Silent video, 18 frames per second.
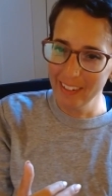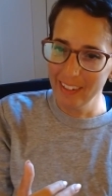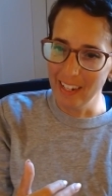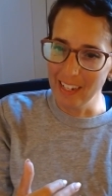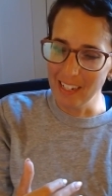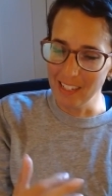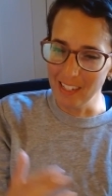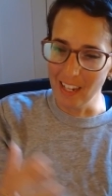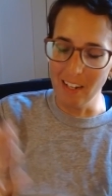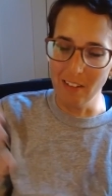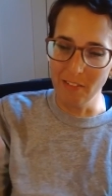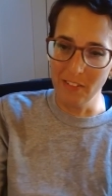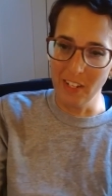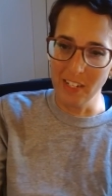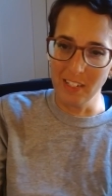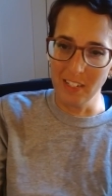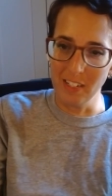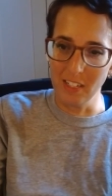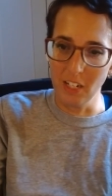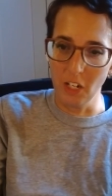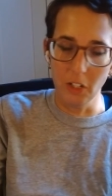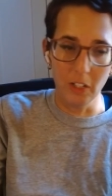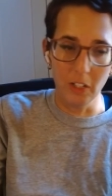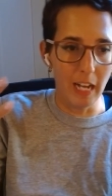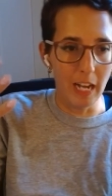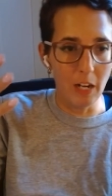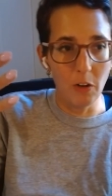instead of
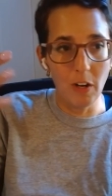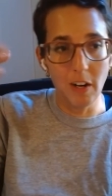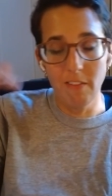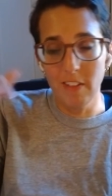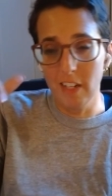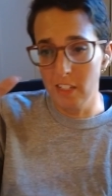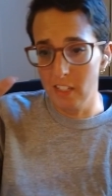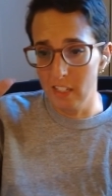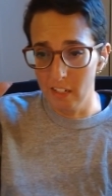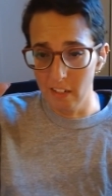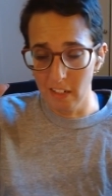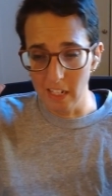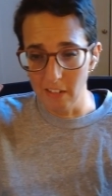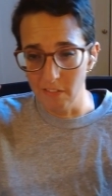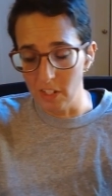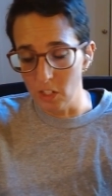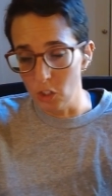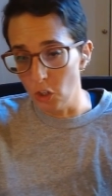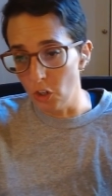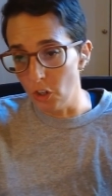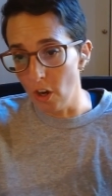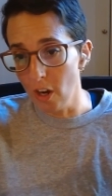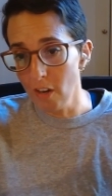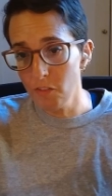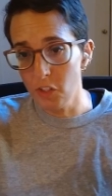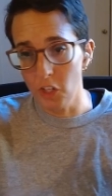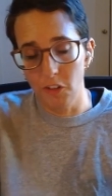necessarily, I don't have necessarily even turn
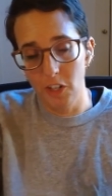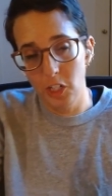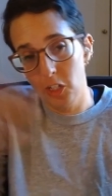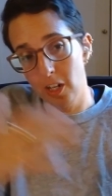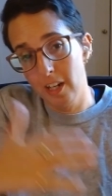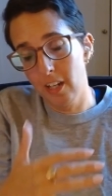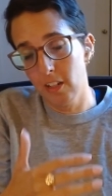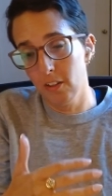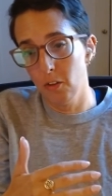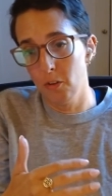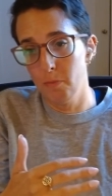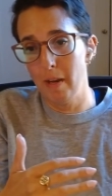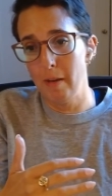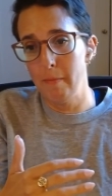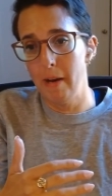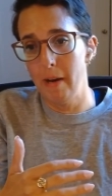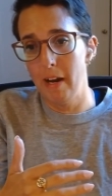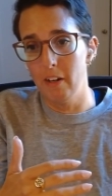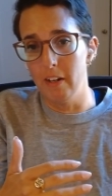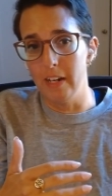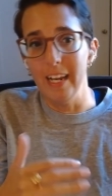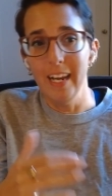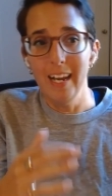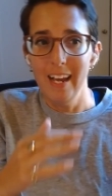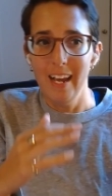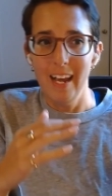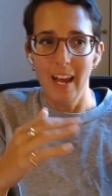off generation. I can load my
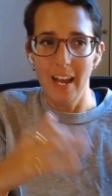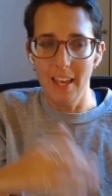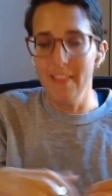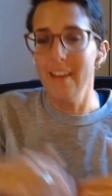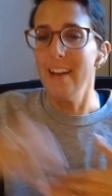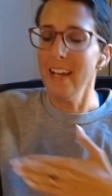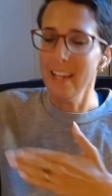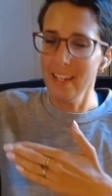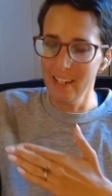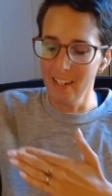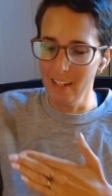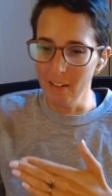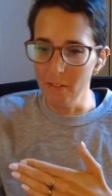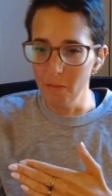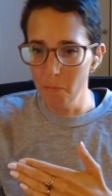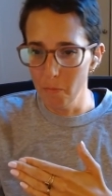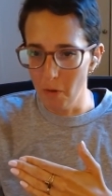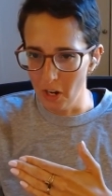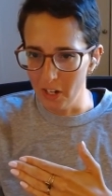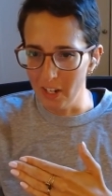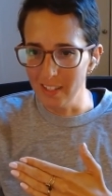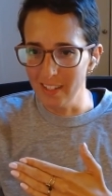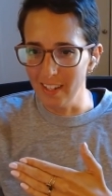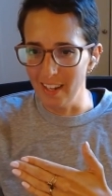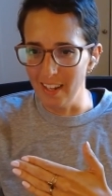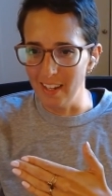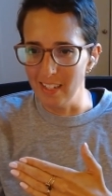battery and then I can
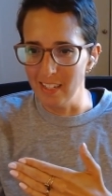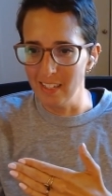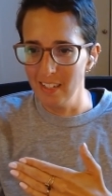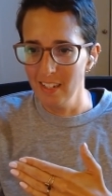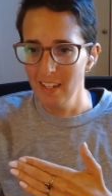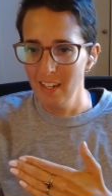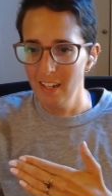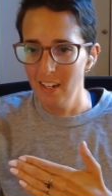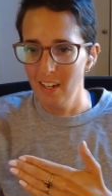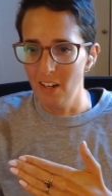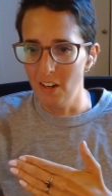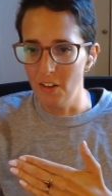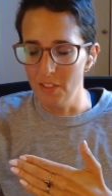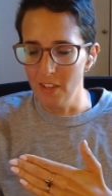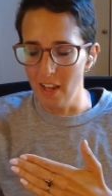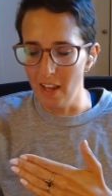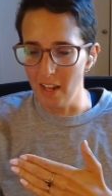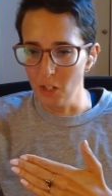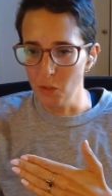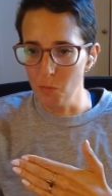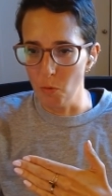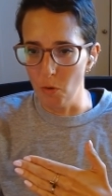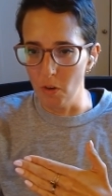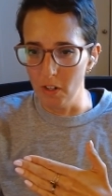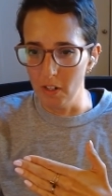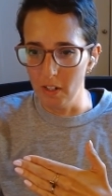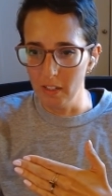monetize on the
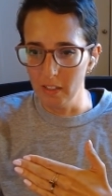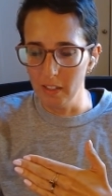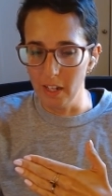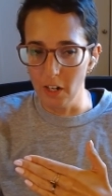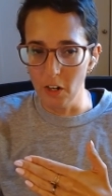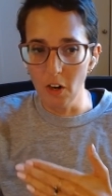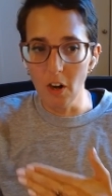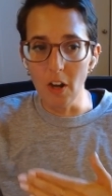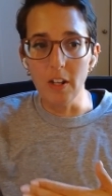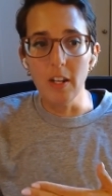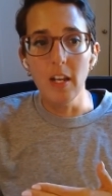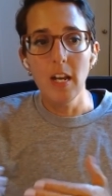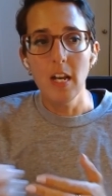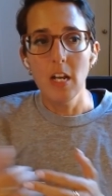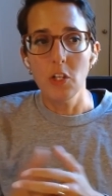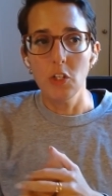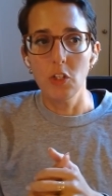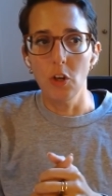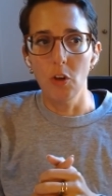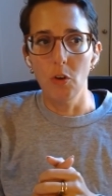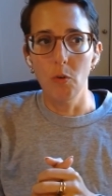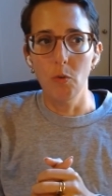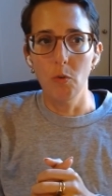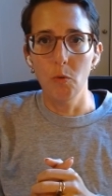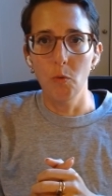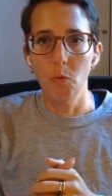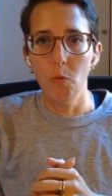export later on.
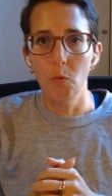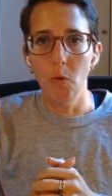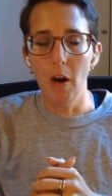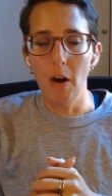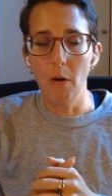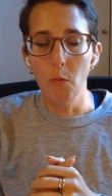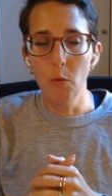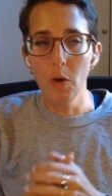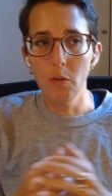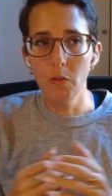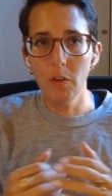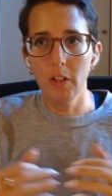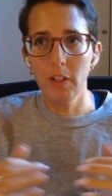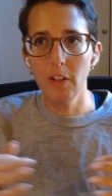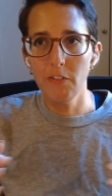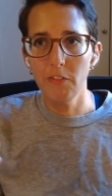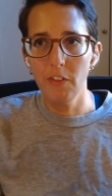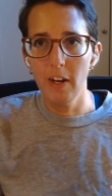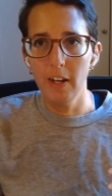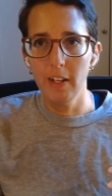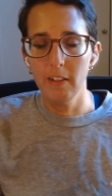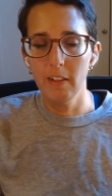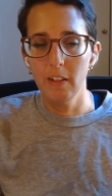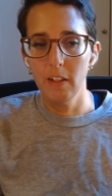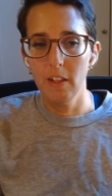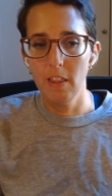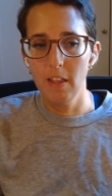So we really
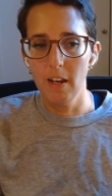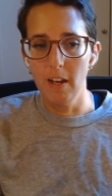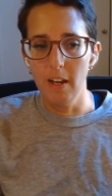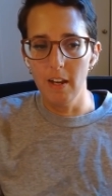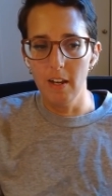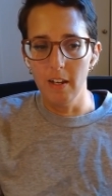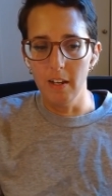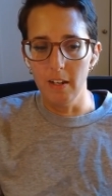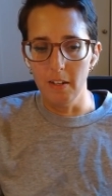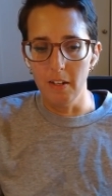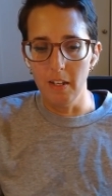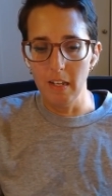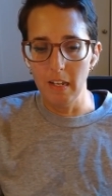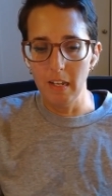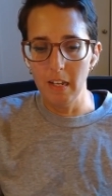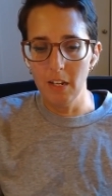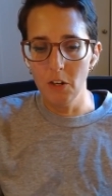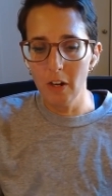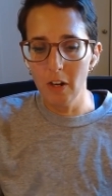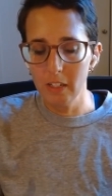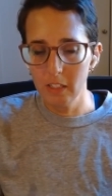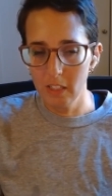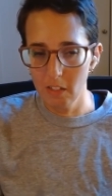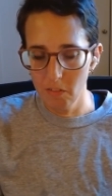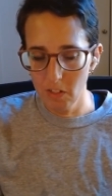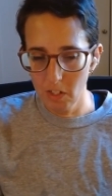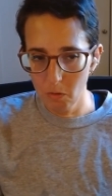find that
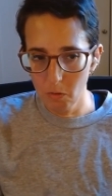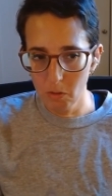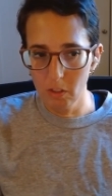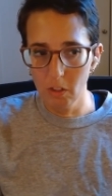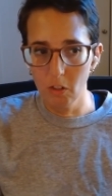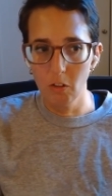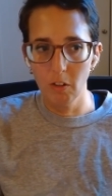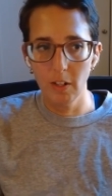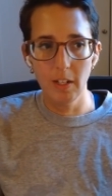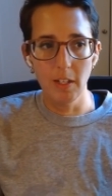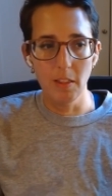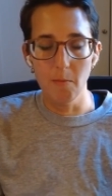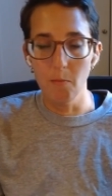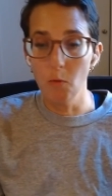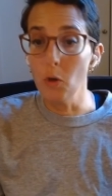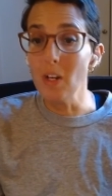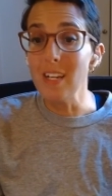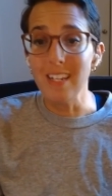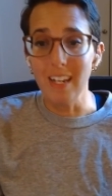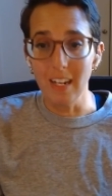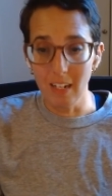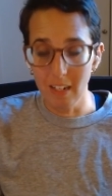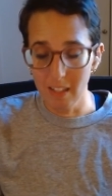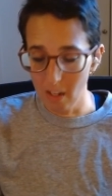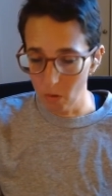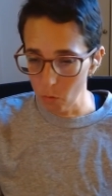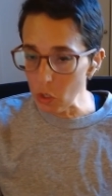interactivity with the grid and the more
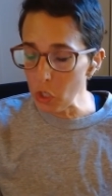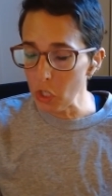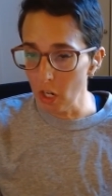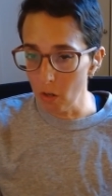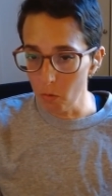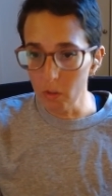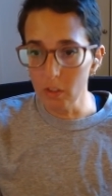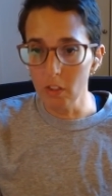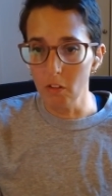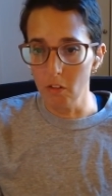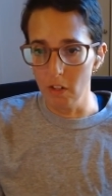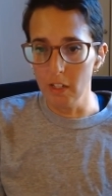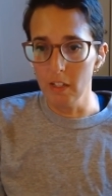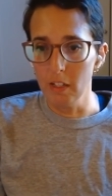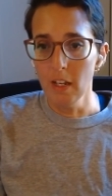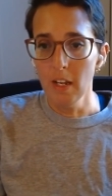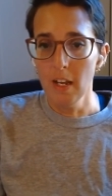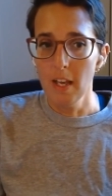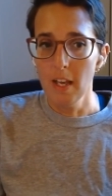data that we share with the grid,